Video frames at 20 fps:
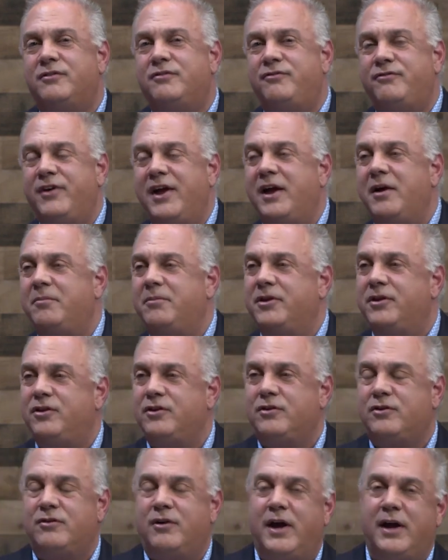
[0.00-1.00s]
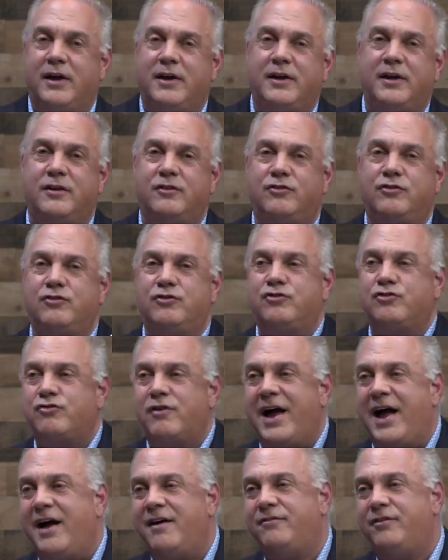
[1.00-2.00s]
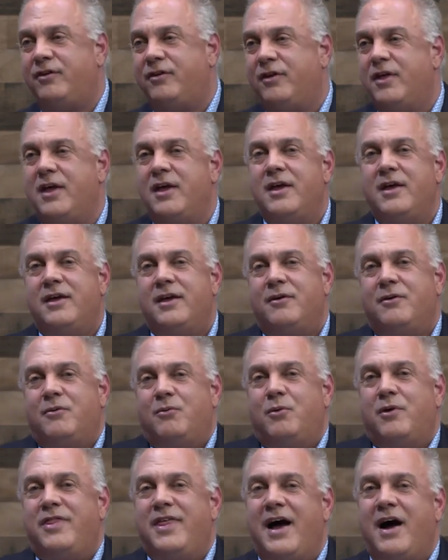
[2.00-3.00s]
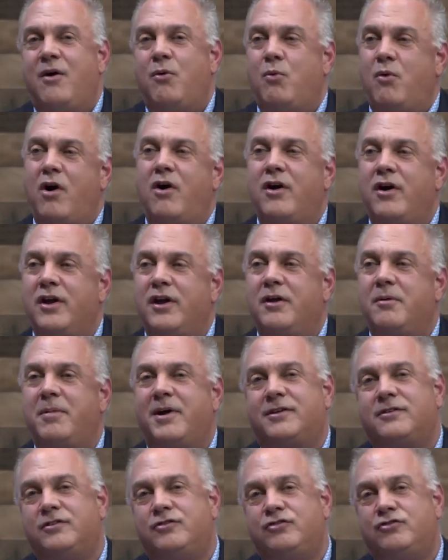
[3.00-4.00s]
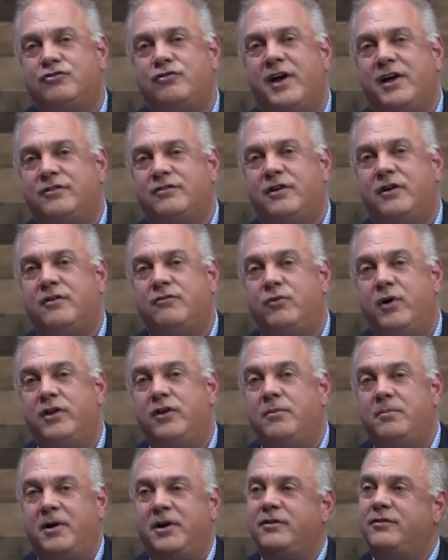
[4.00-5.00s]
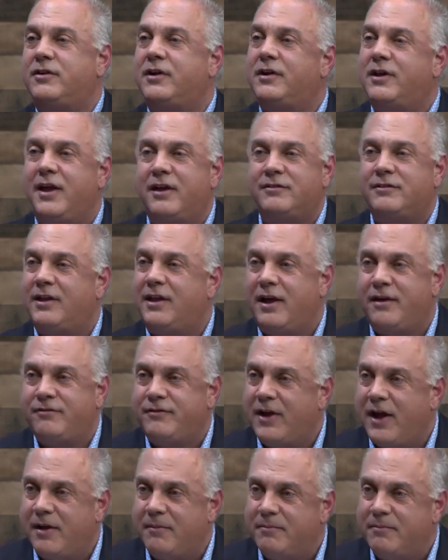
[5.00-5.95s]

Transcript: family, your grandkids, your travel, without worrying about the stress of whether your money's going to last a lifetime.